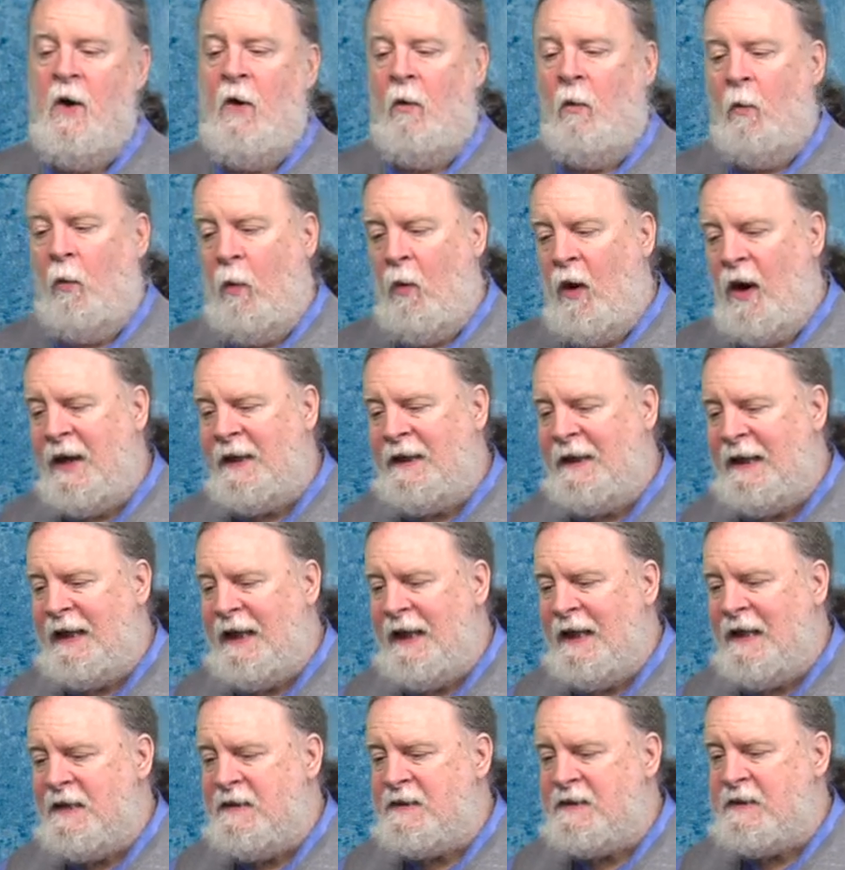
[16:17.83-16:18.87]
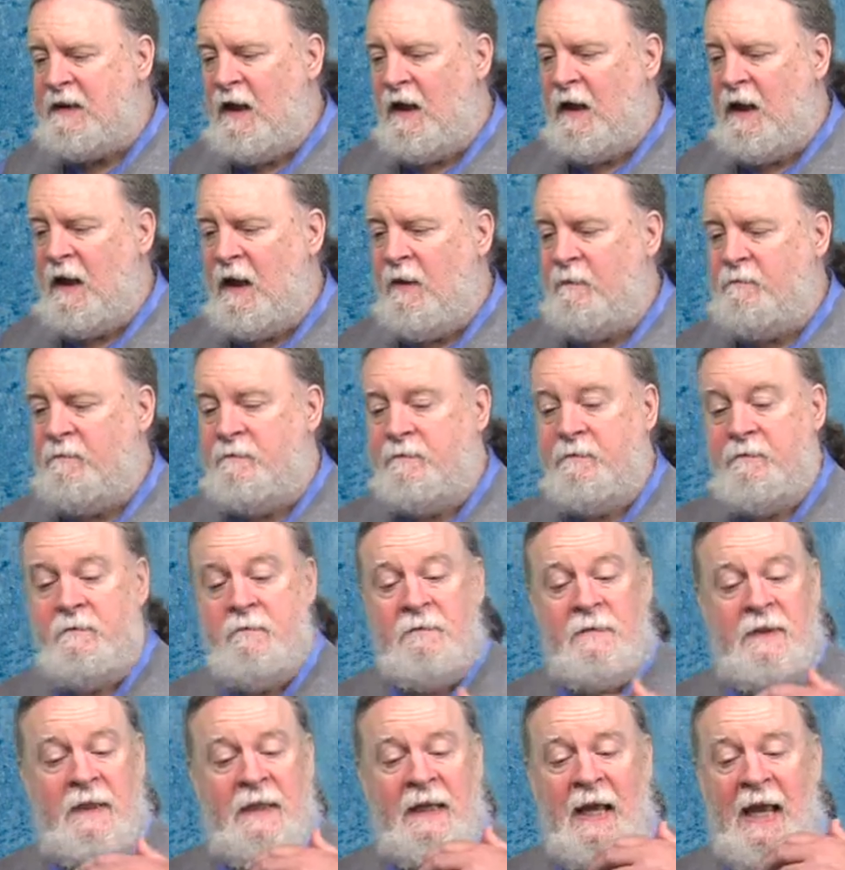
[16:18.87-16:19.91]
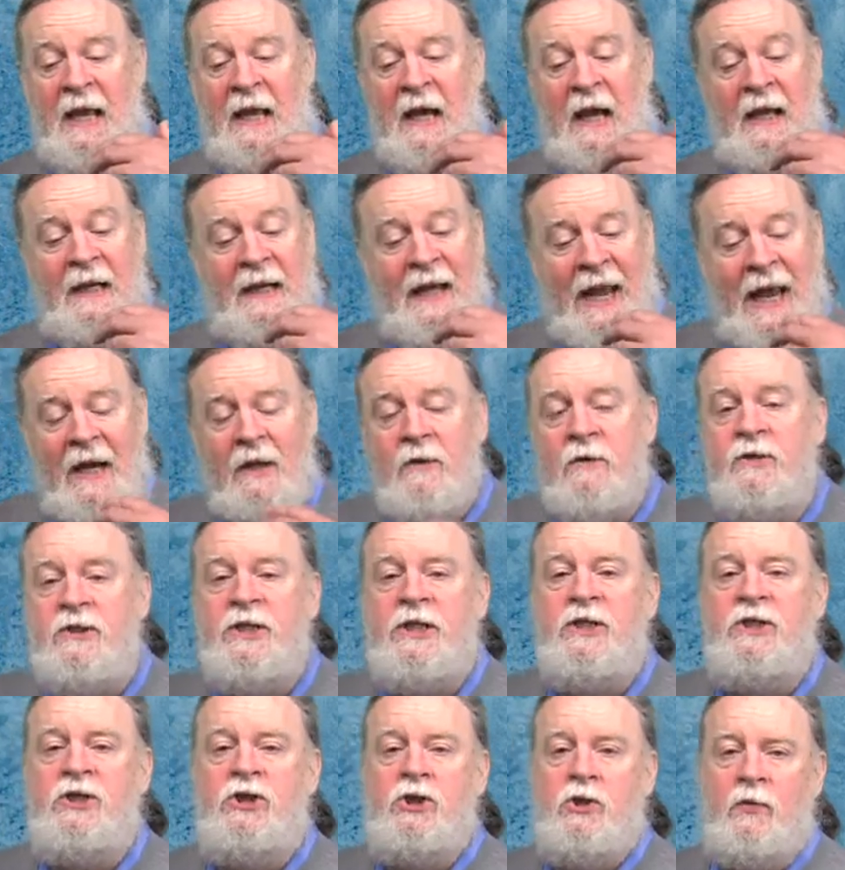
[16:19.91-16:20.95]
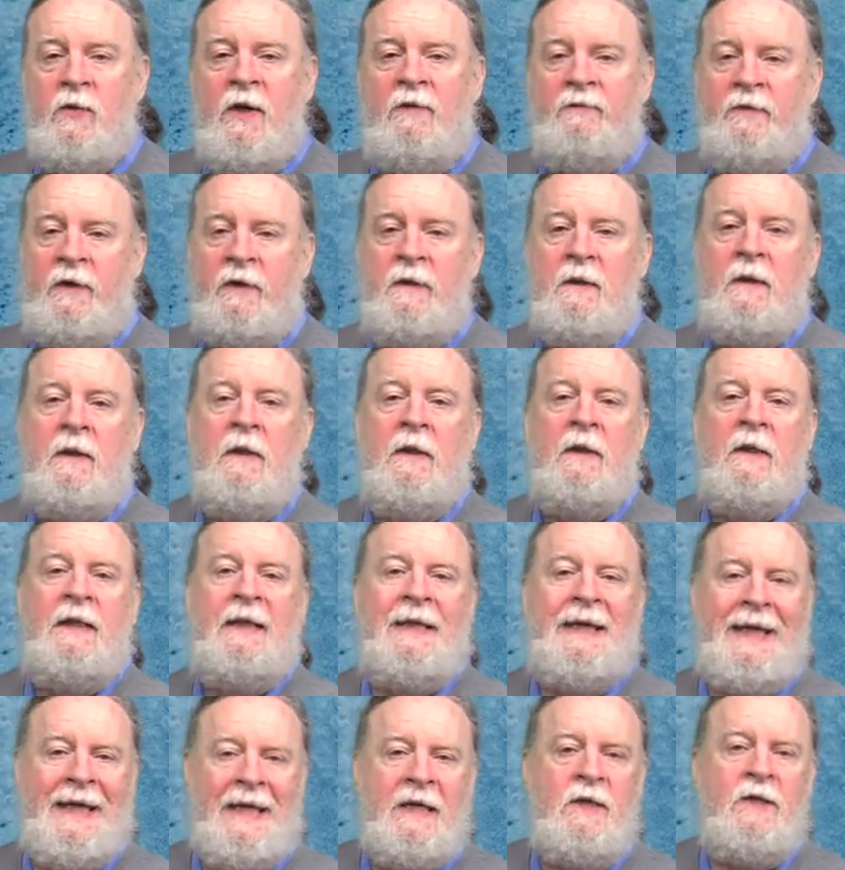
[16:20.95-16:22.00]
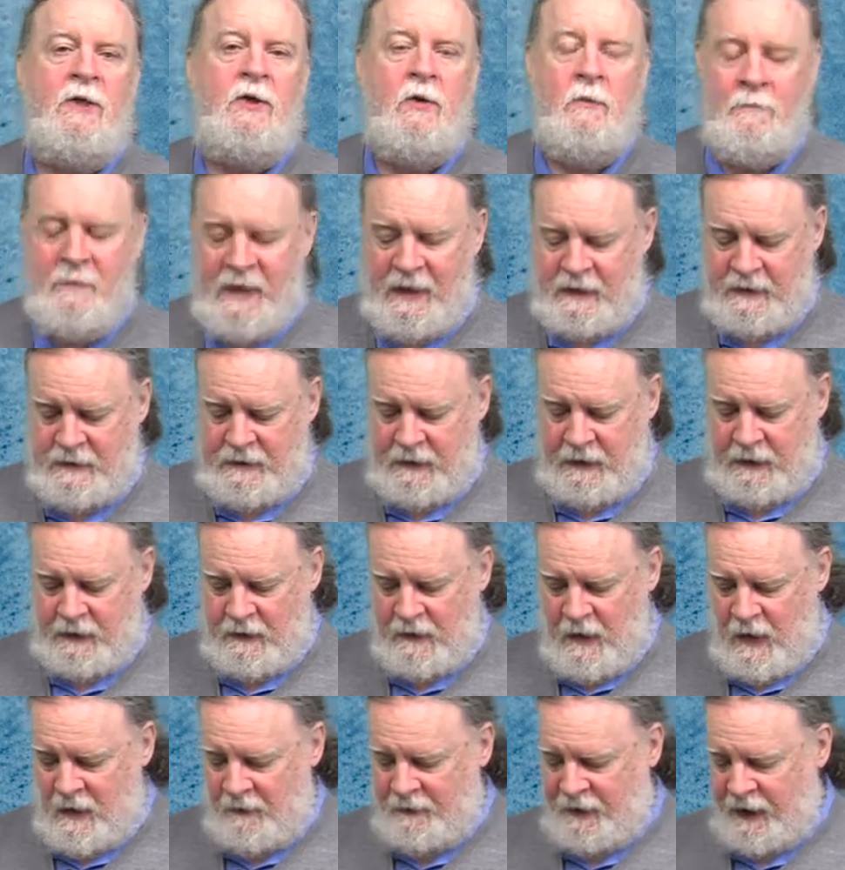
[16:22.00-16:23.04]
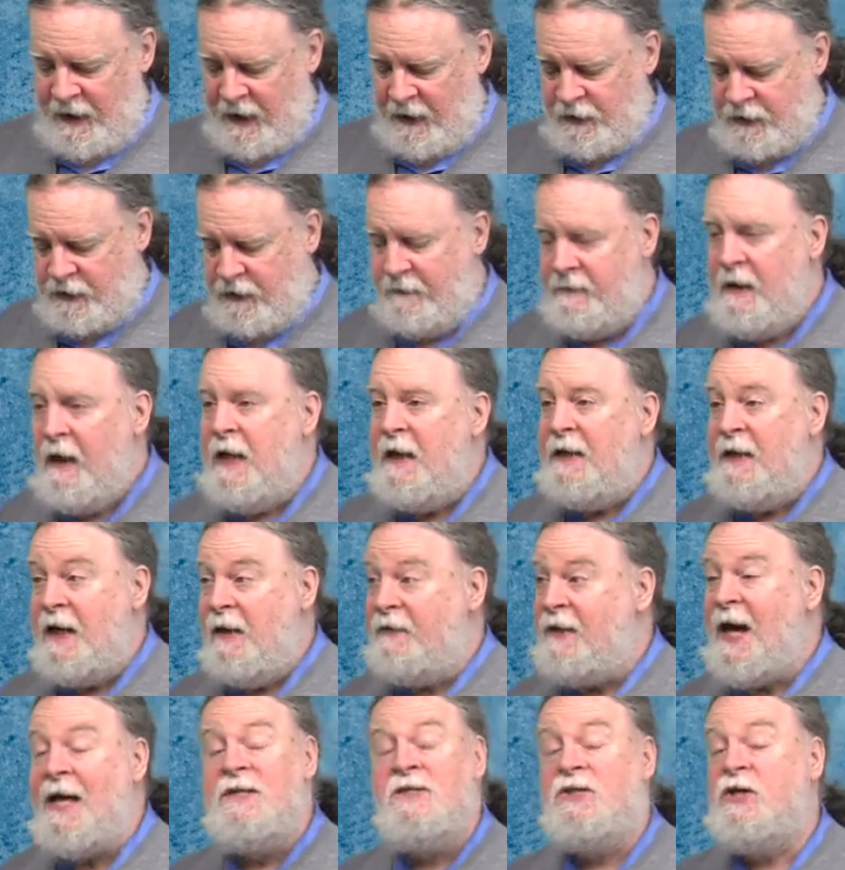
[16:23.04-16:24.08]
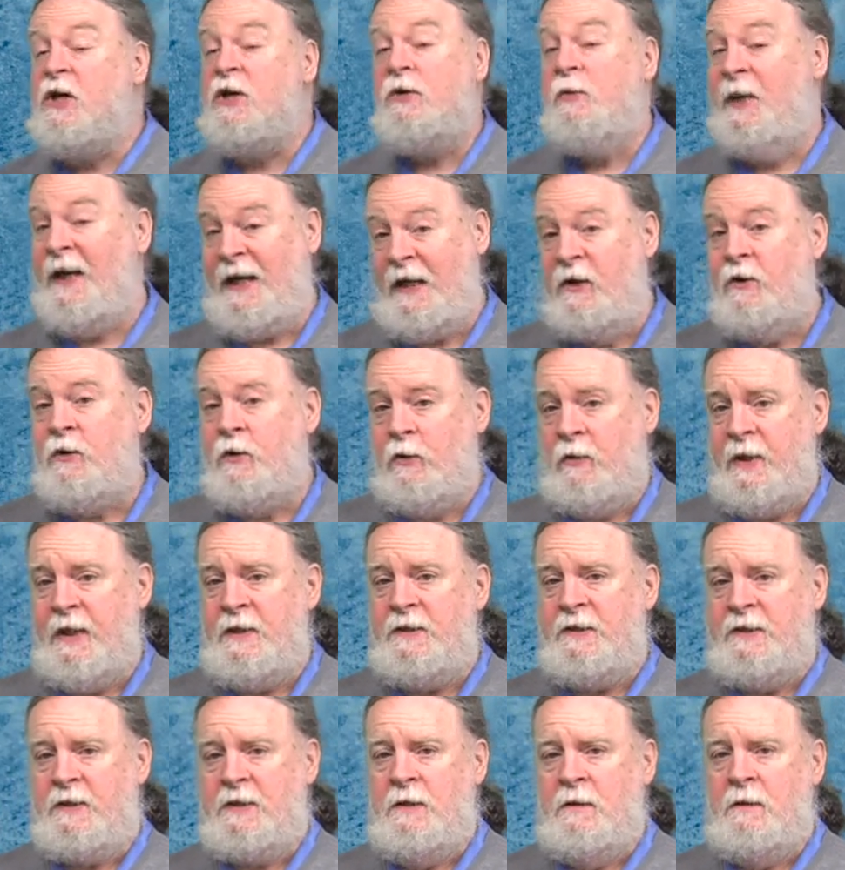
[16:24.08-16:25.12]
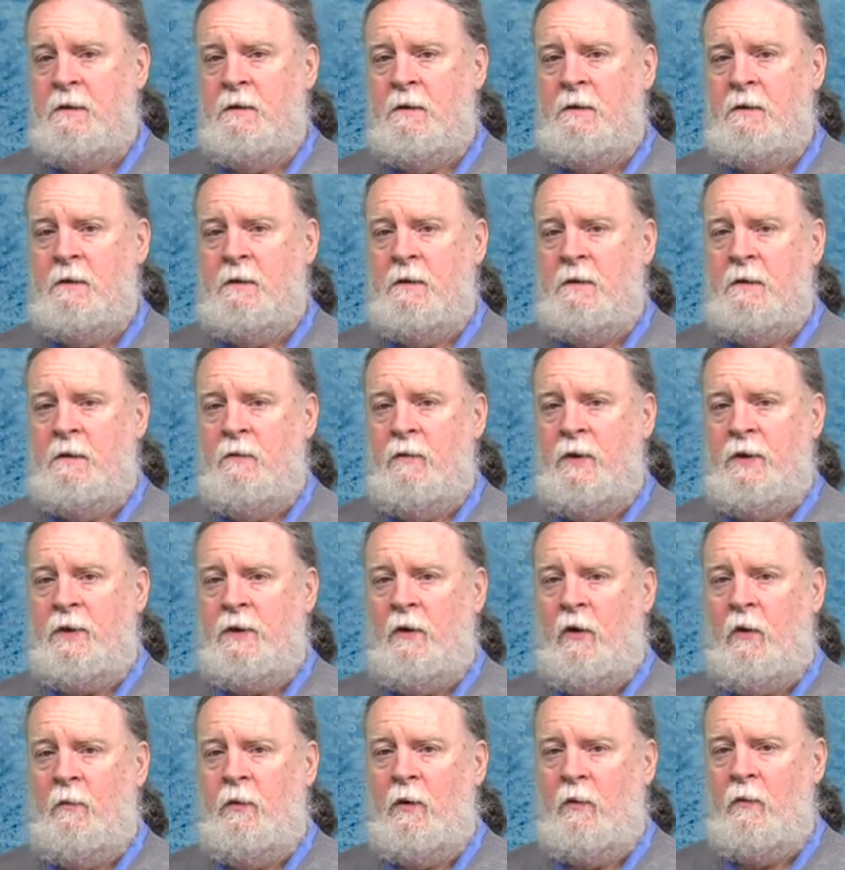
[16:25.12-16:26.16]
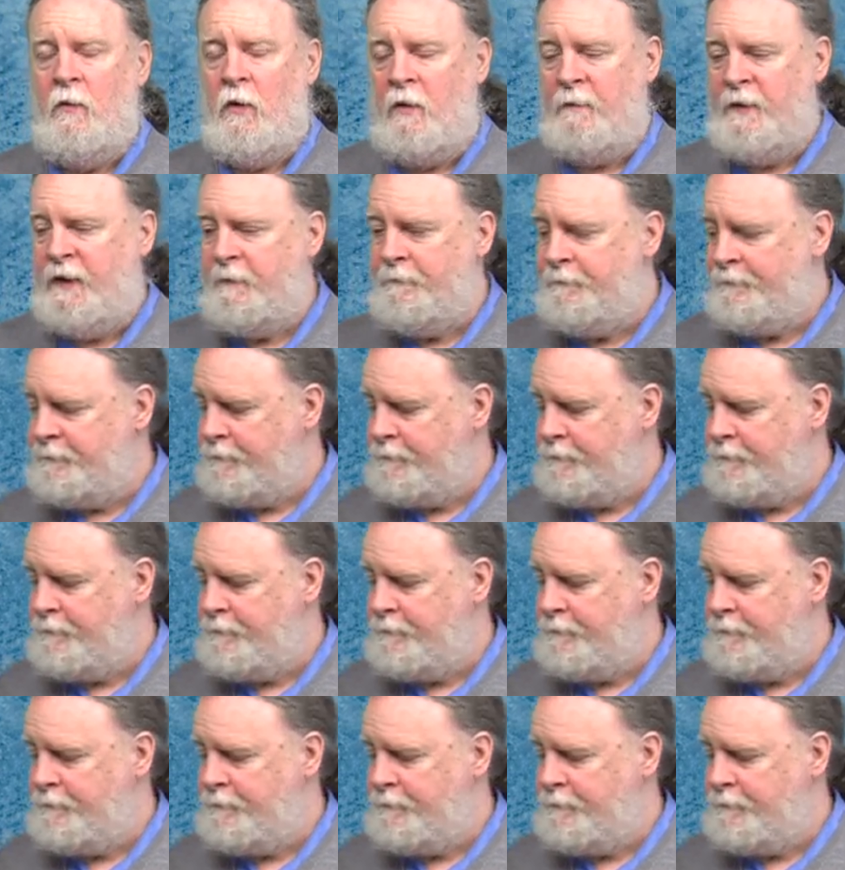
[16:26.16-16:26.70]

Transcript: One is um, the uh, energy-driven heat-humidity combination. Now that's going to increase with global warming.